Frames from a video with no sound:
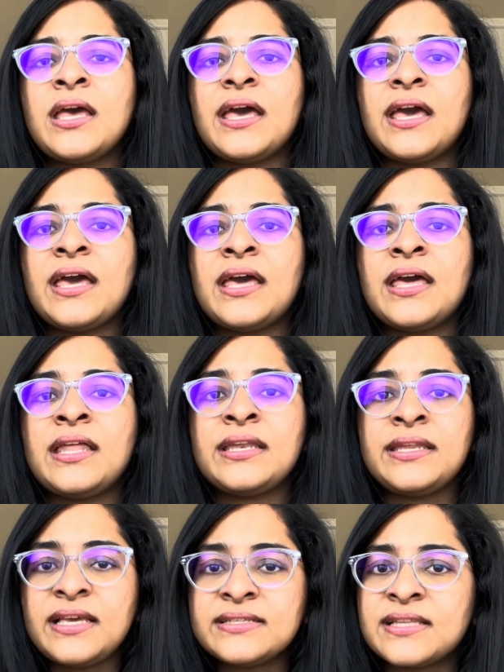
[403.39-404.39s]

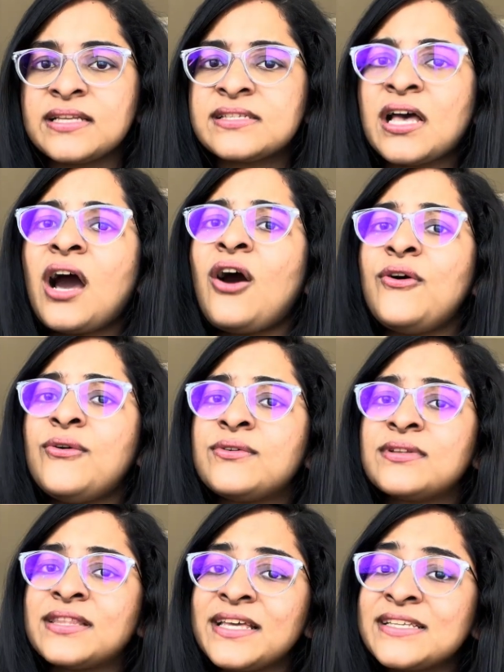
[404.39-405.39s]
And yes, that's
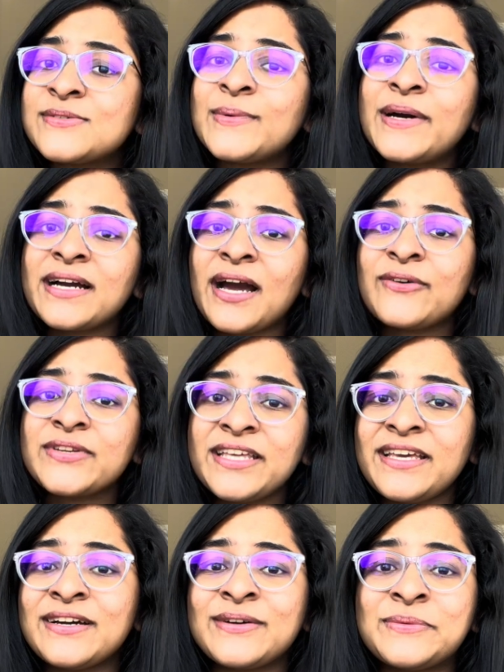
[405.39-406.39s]
how things work out
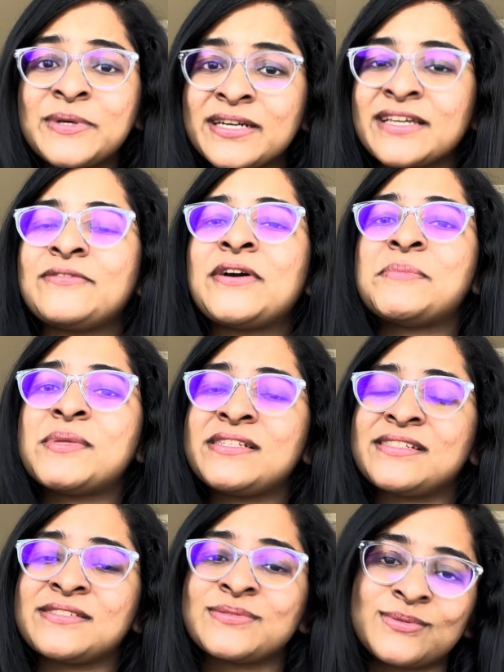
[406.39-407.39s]
here. Work
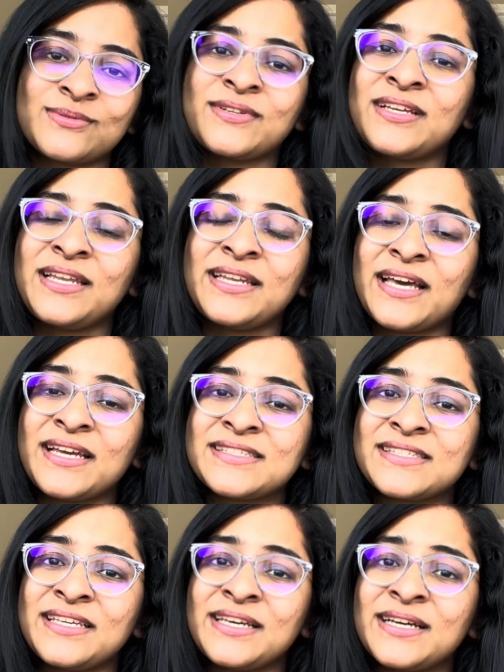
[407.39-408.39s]
environment is really
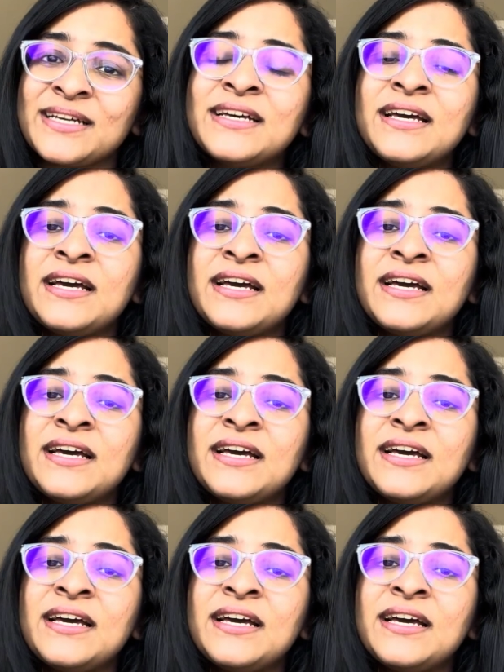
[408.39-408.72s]
nice here.